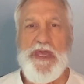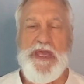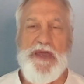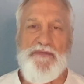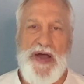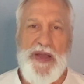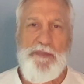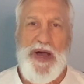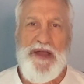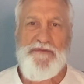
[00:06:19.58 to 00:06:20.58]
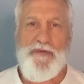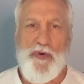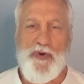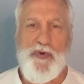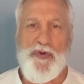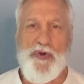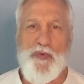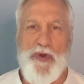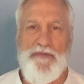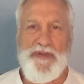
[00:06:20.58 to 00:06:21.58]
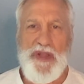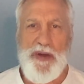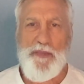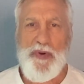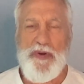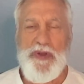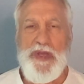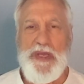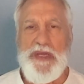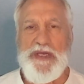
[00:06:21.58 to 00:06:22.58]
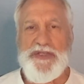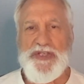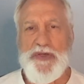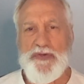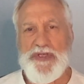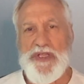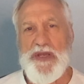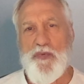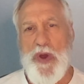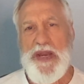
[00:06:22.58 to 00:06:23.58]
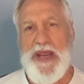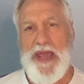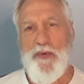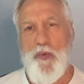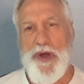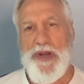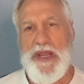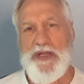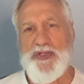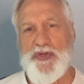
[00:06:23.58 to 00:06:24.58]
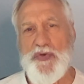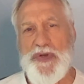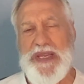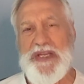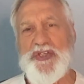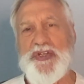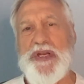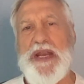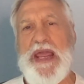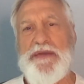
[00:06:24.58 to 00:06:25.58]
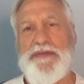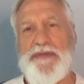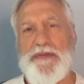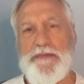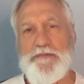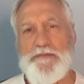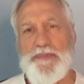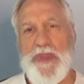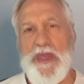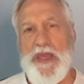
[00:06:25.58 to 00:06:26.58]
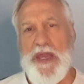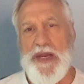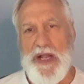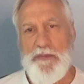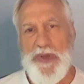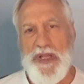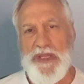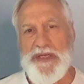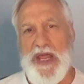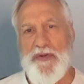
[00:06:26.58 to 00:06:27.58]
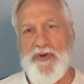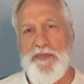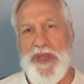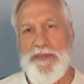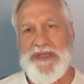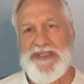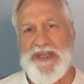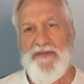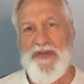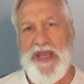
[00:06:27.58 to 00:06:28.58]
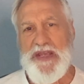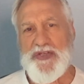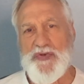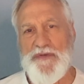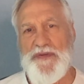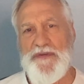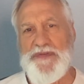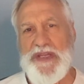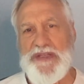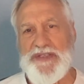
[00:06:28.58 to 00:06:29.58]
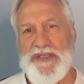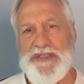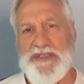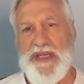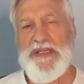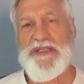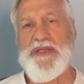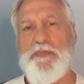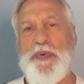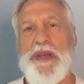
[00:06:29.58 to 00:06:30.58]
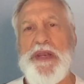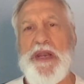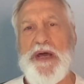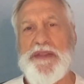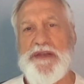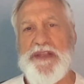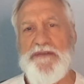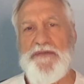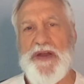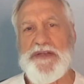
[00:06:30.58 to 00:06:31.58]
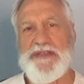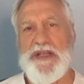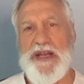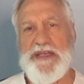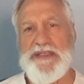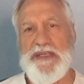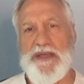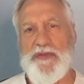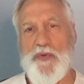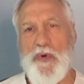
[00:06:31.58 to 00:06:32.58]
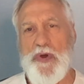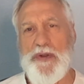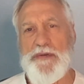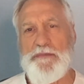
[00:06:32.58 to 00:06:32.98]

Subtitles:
If I buy 4/4 rough lumber, it's usually right at 1 inch to 1 1/8 inches. And I'll mill it down to maybe 7/8 or 15/16 depending on the defects that I see in the wood.